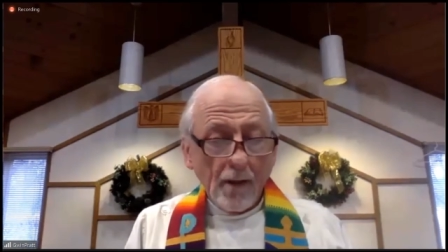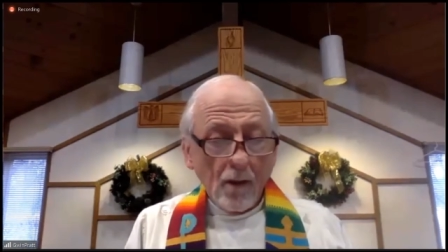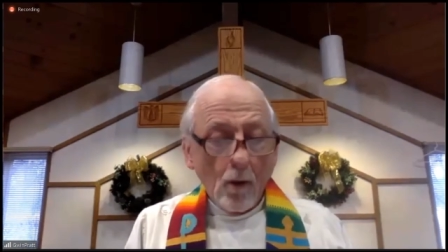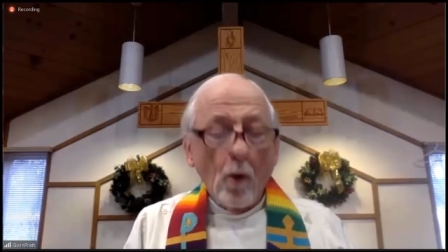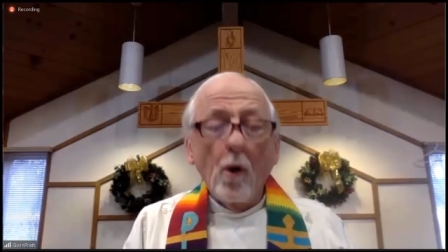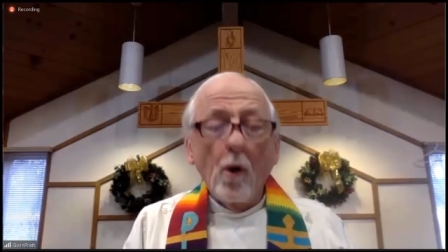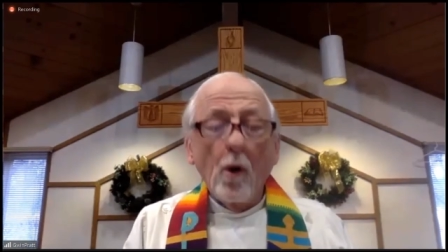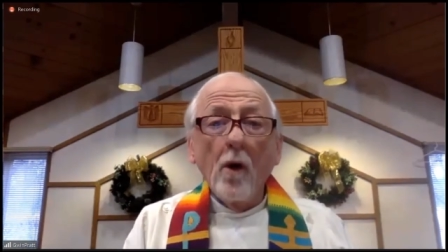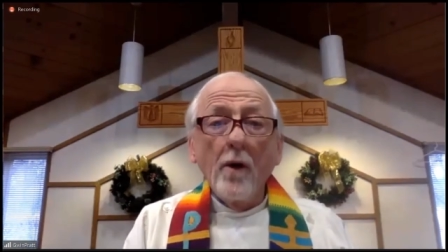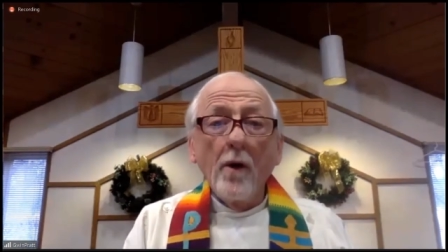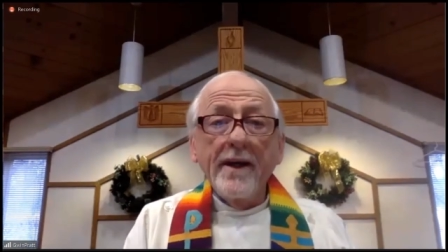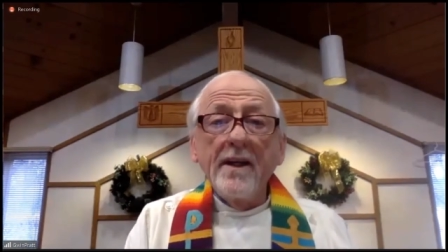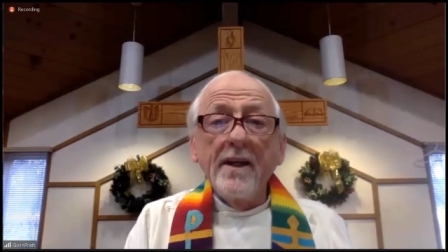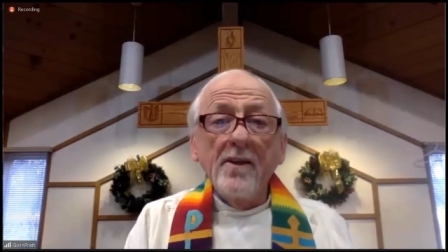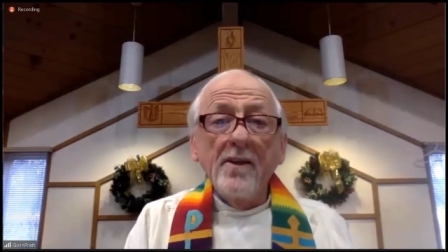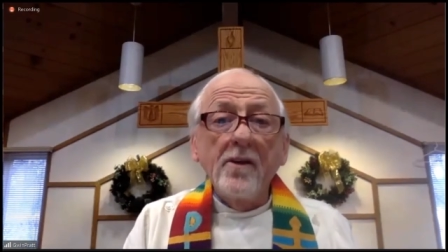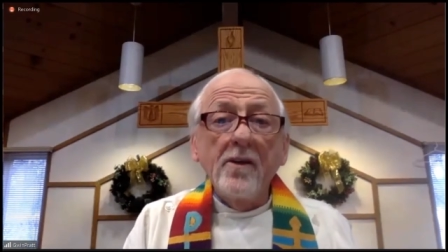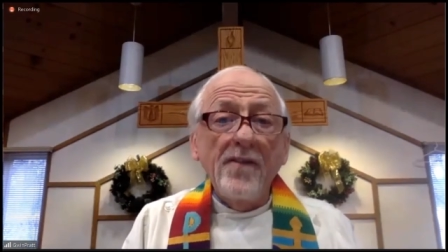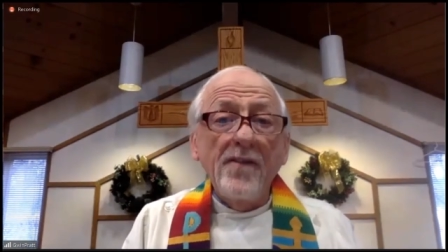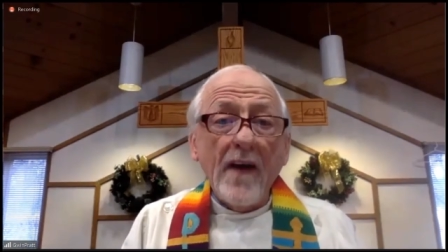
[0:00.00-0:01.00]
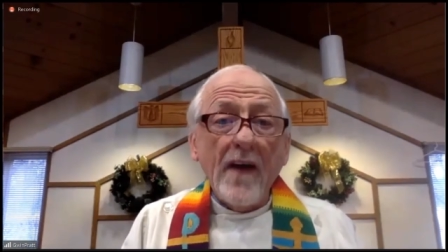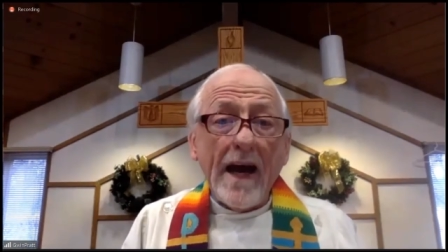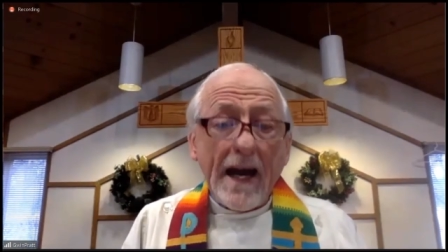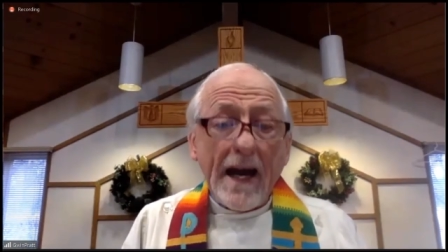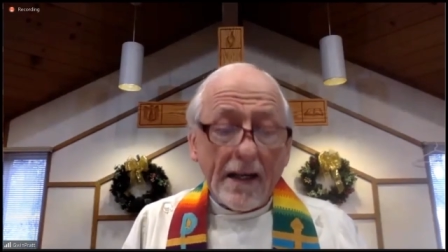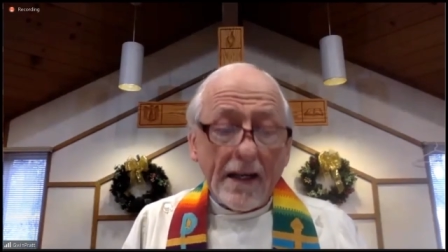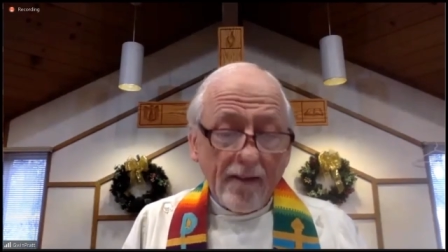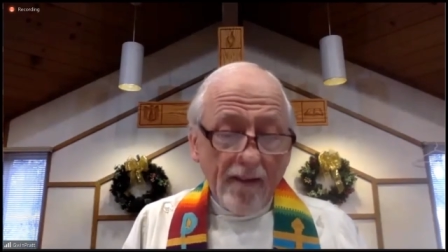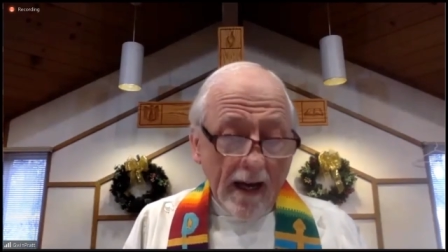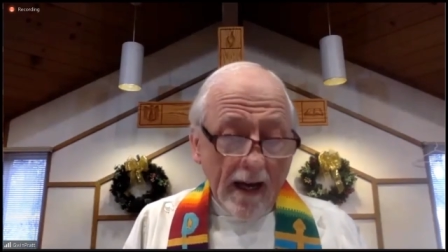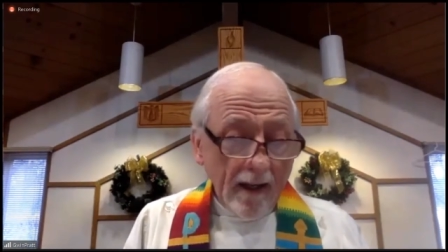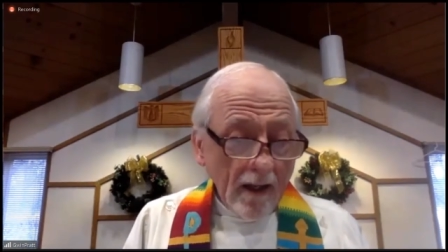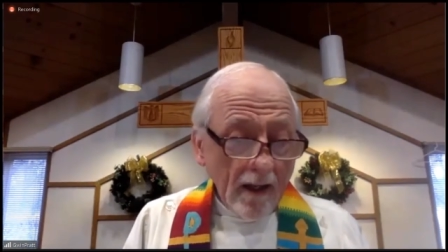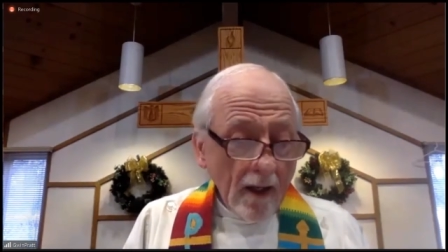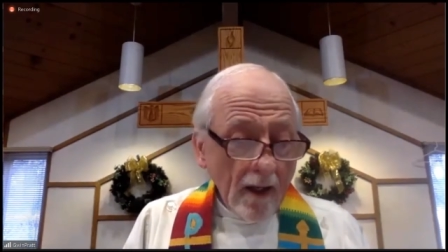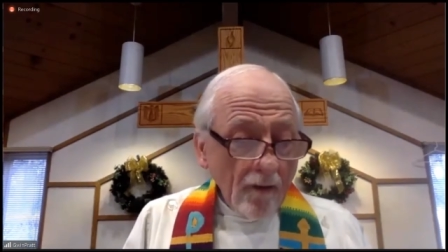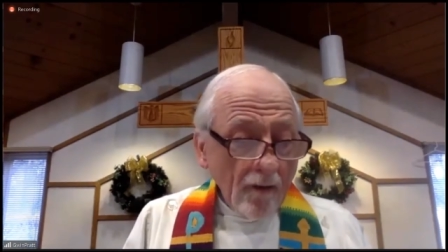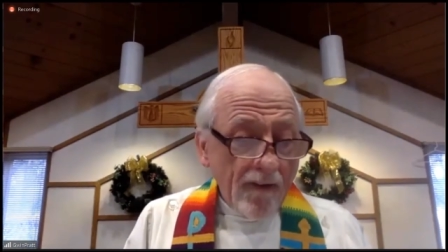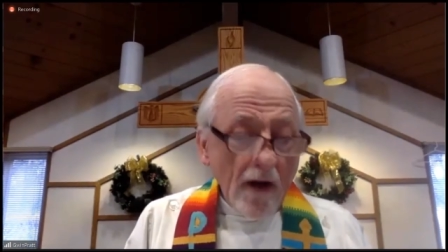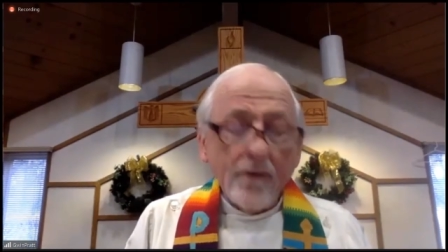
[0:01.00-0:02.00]
Or it is a fact that
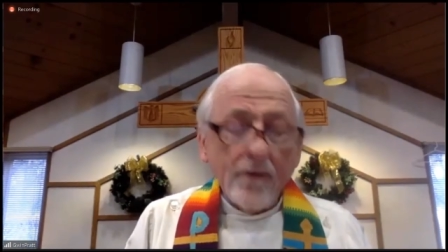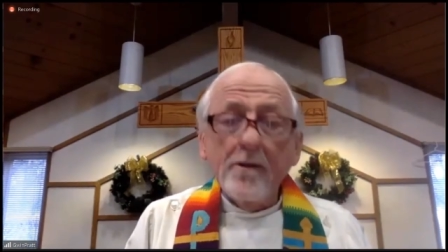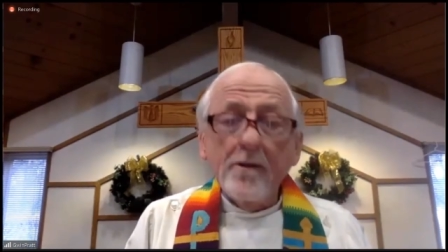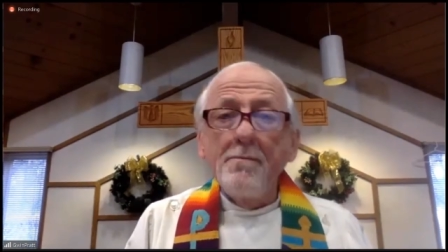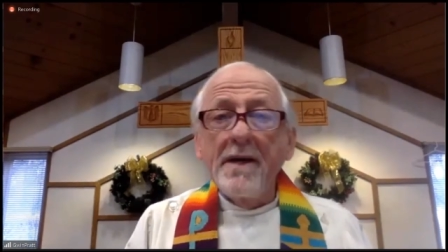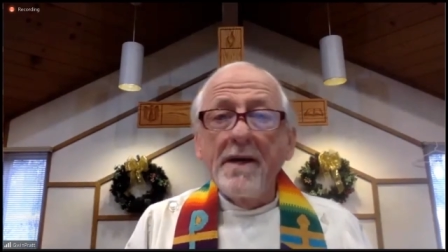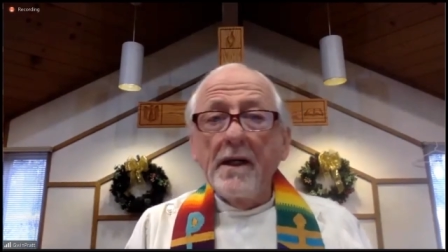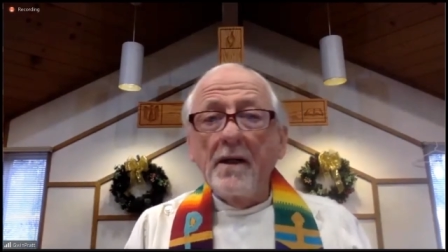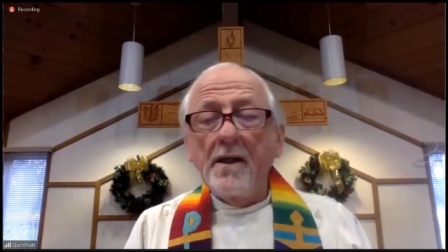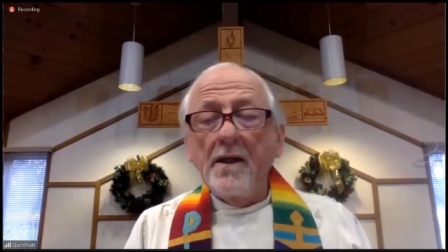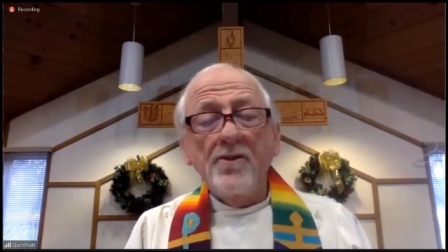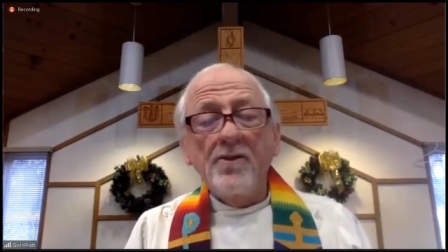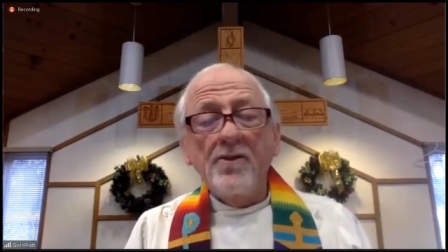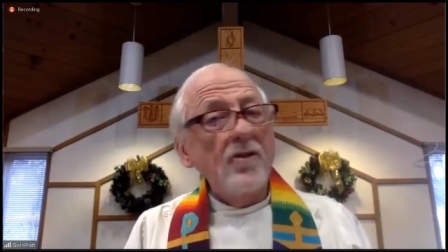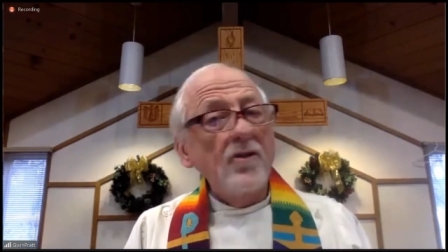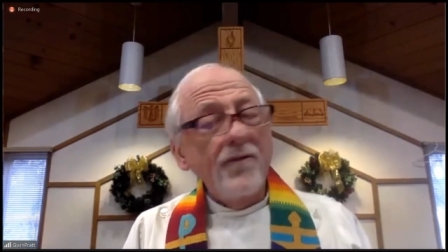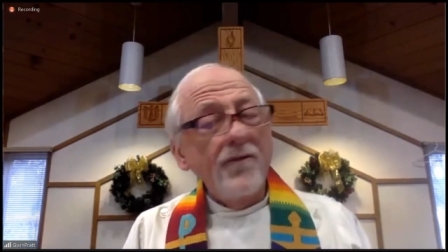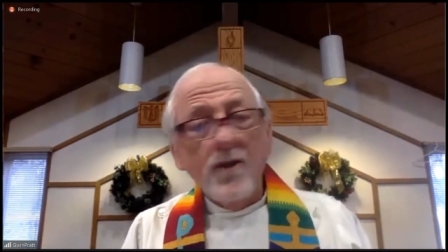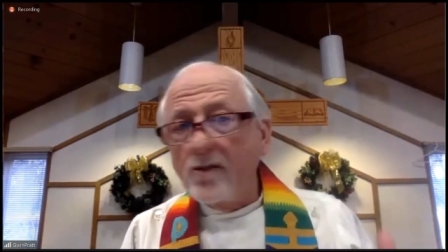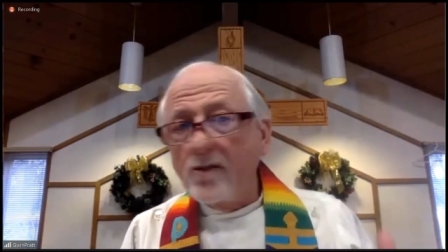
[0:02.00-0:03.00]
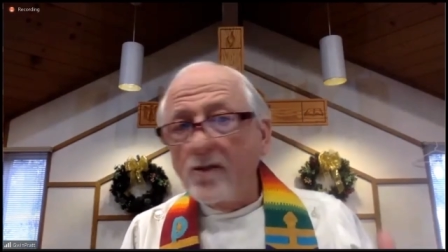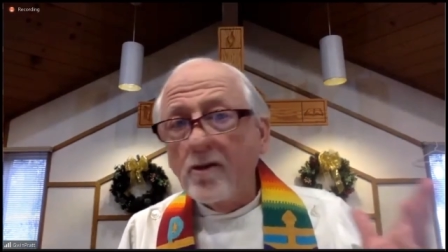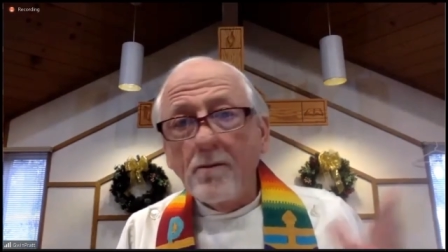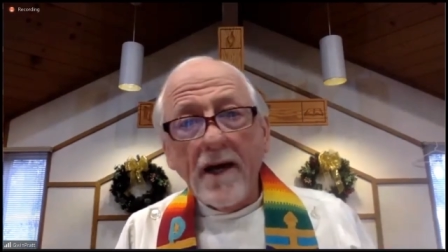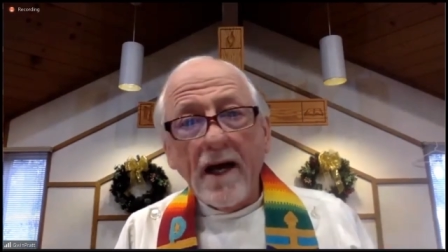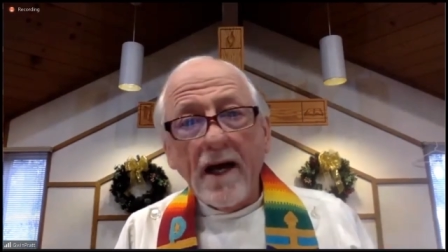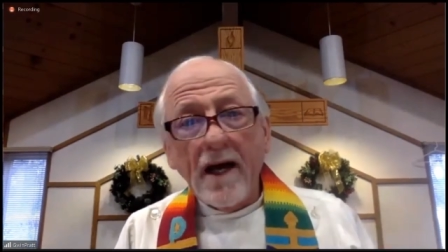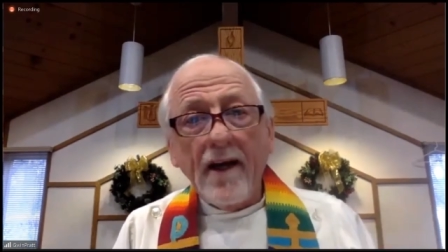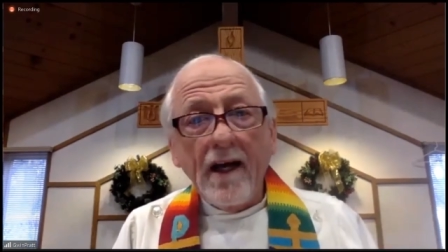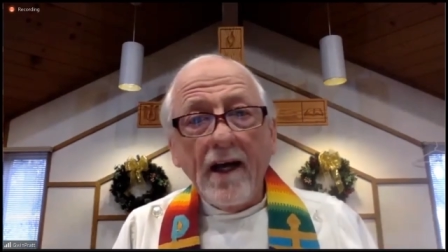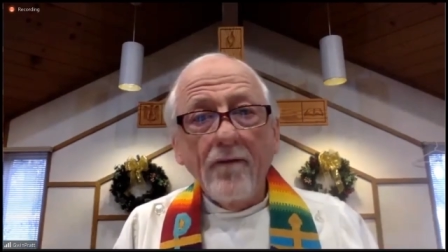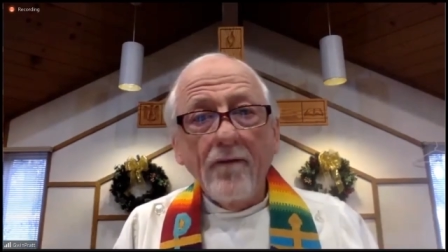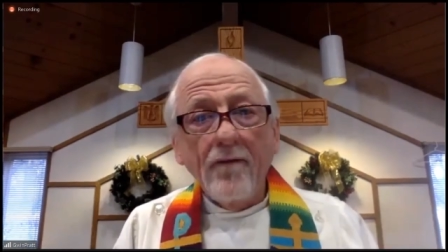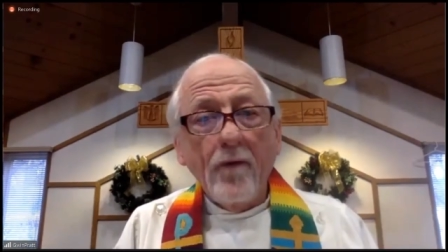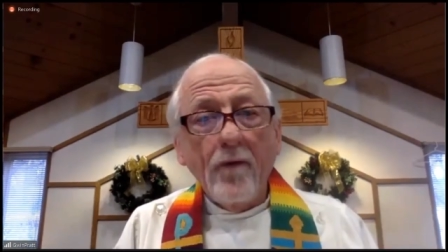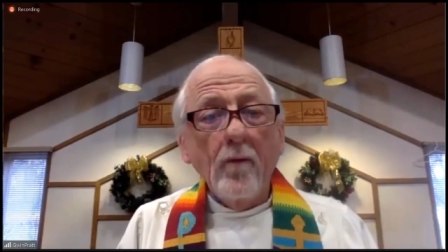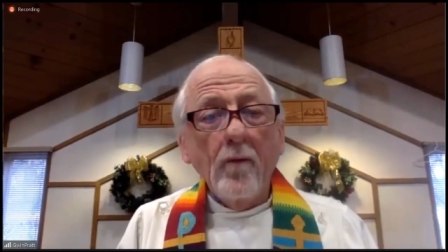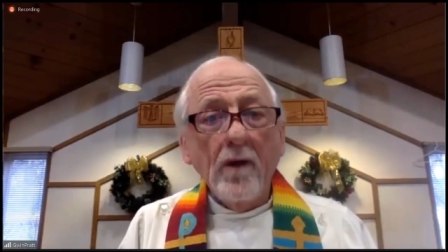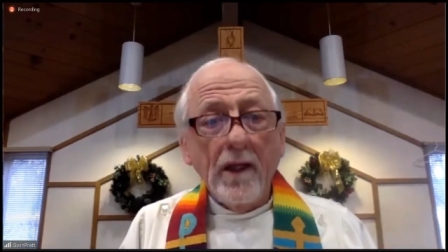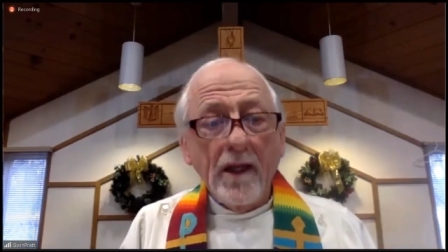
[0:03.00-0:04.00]
fundamentalists of just about
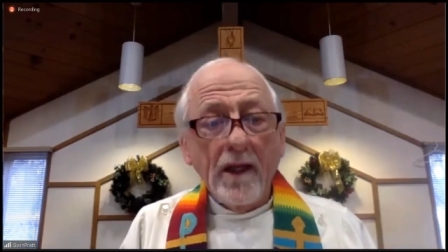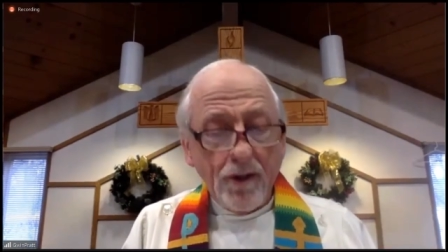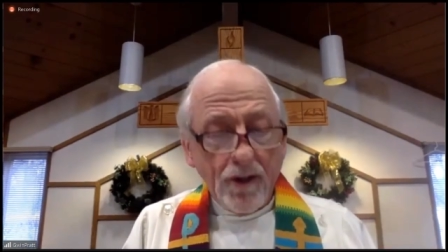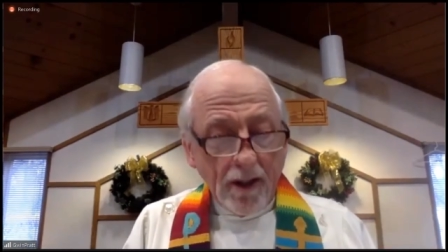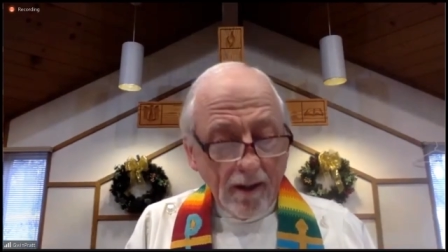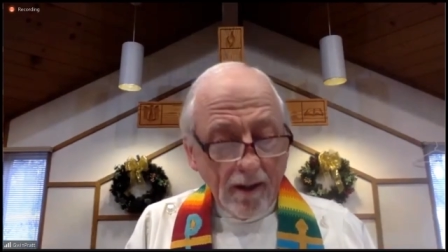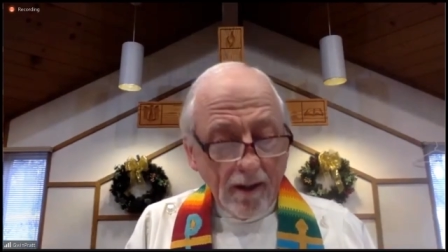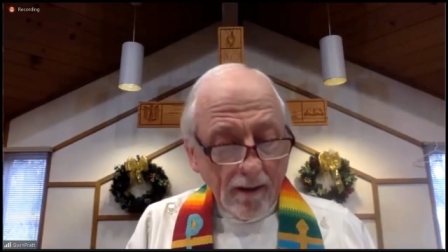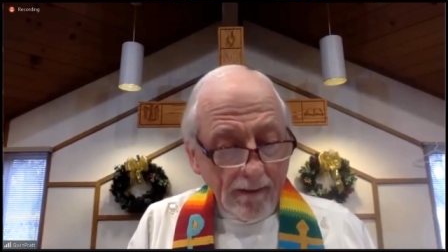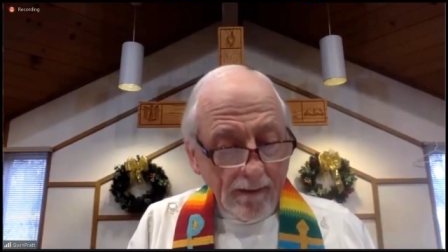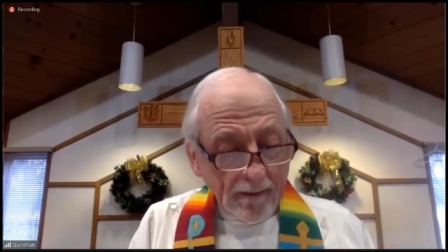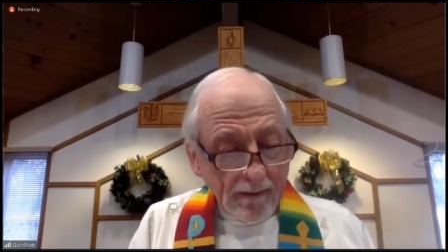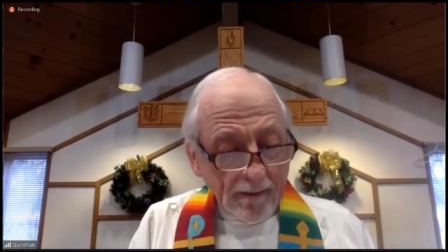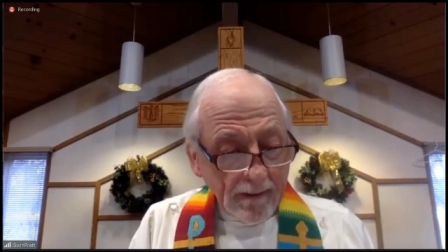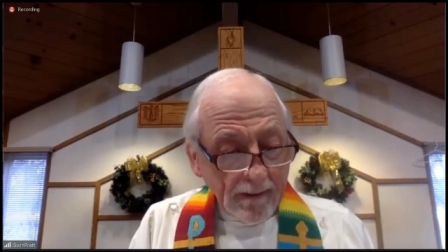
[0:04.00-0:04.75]
every religion